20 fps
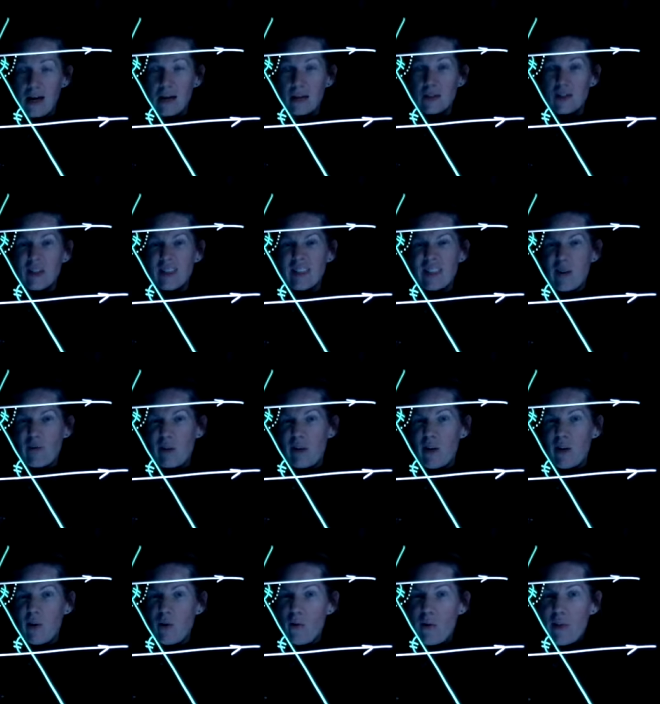So that's how we
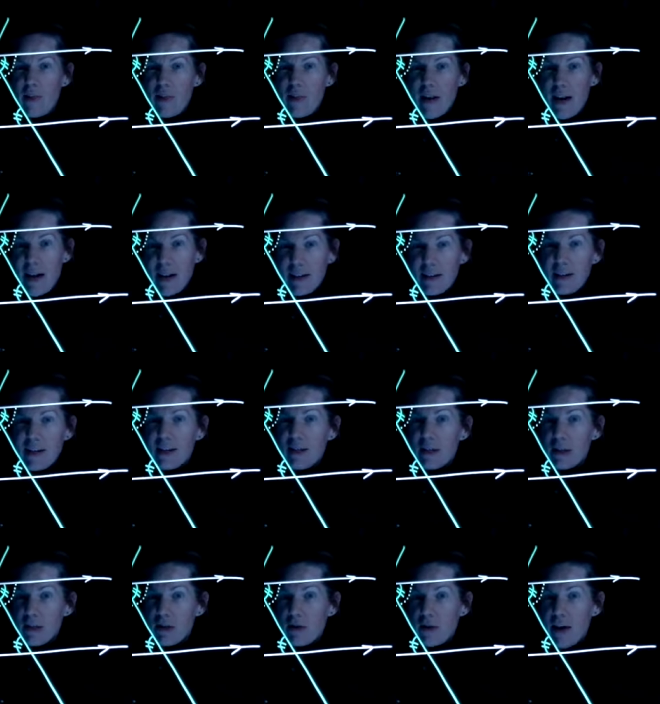know that the
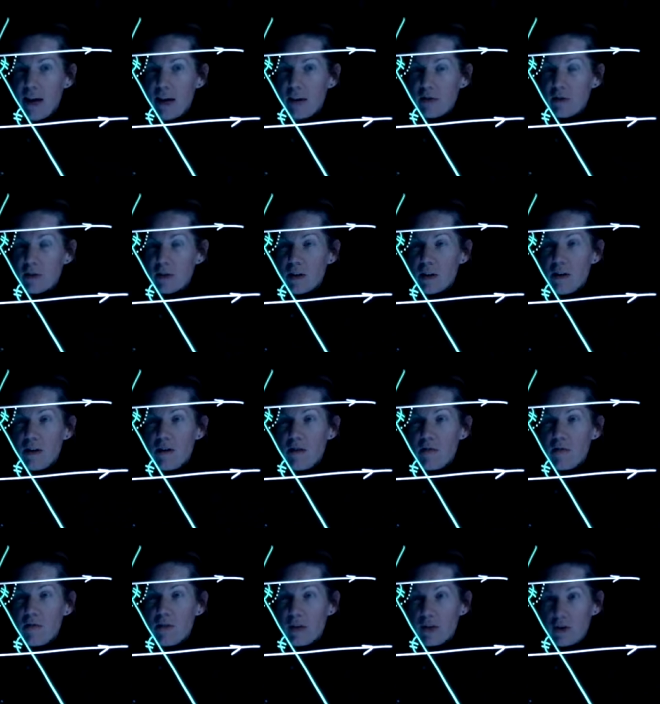interior angles of
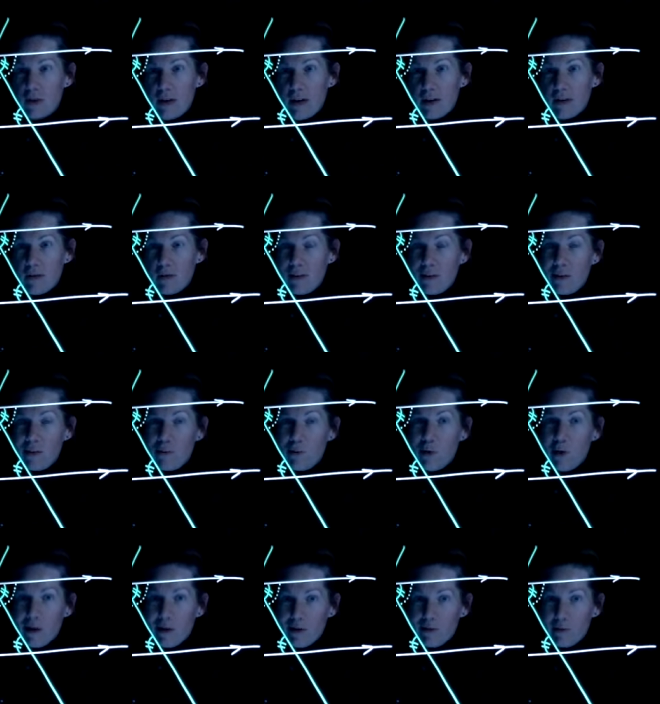a triangle equal
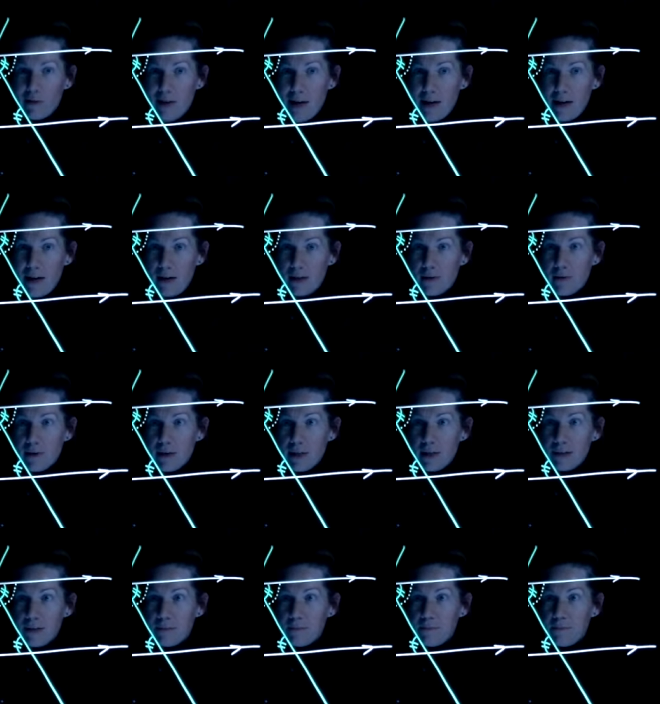180
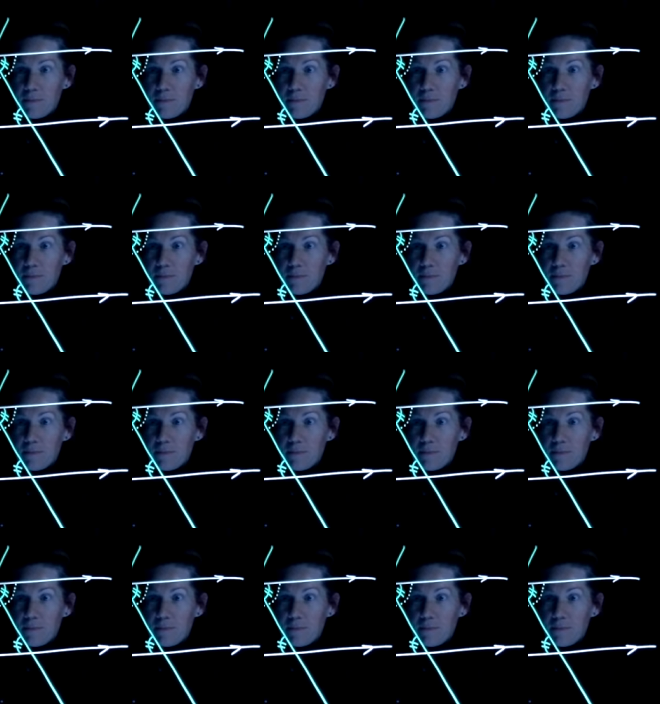degrees.